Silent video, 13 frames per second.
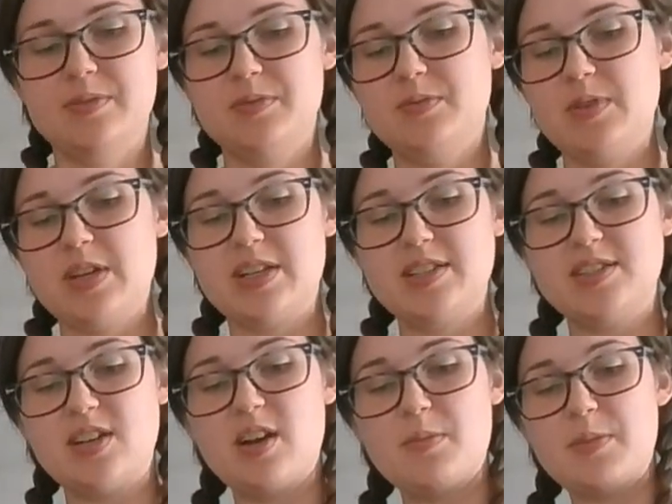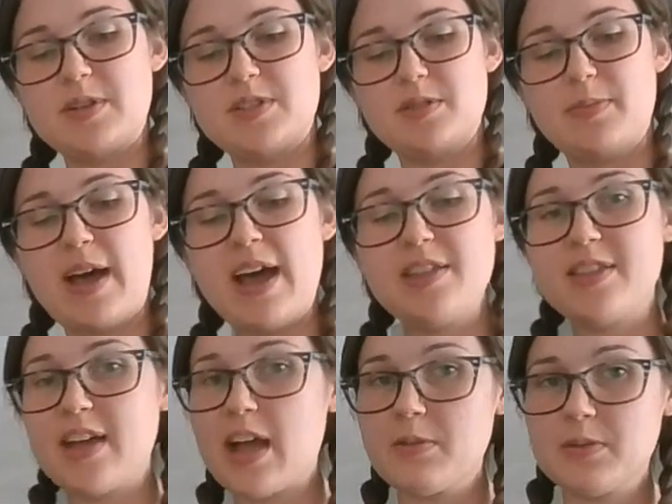We're going to start our partial bath.
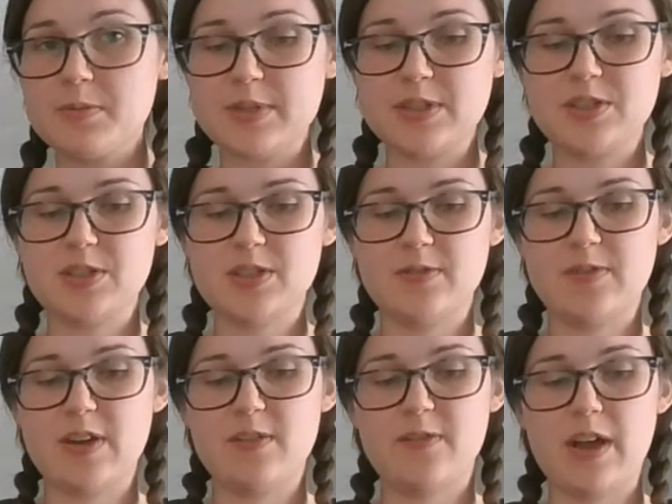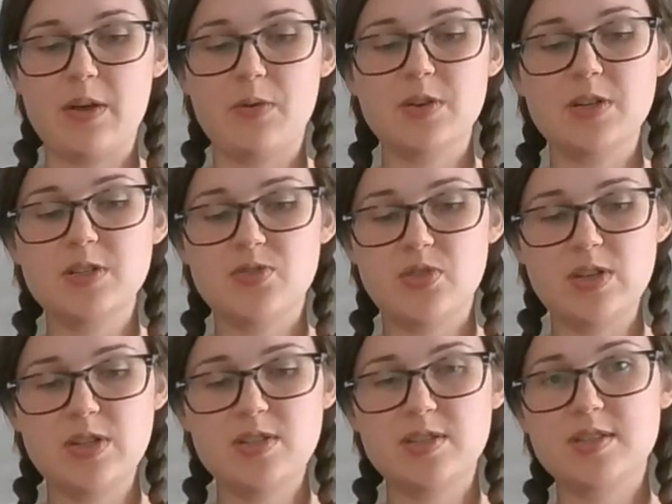I will be sure to verify orders
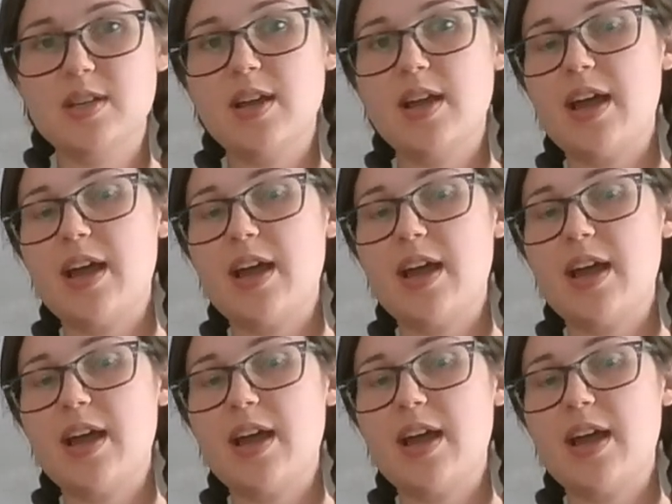first.